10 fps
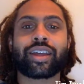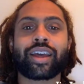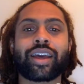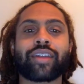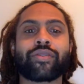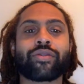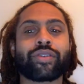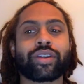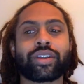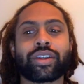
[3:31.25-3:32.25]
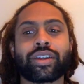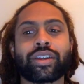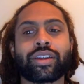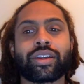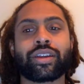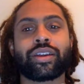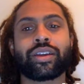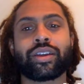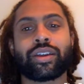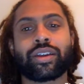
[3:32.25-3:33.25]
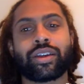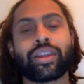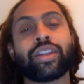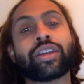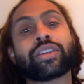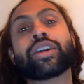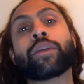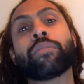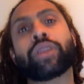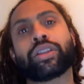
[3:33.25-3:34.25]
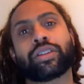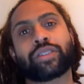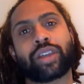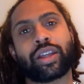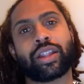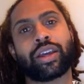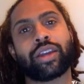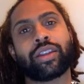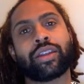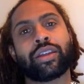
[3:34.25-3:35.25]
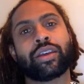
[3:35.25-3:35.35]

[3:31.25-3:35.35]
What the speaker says: And it really, he complains he doesn't get laid.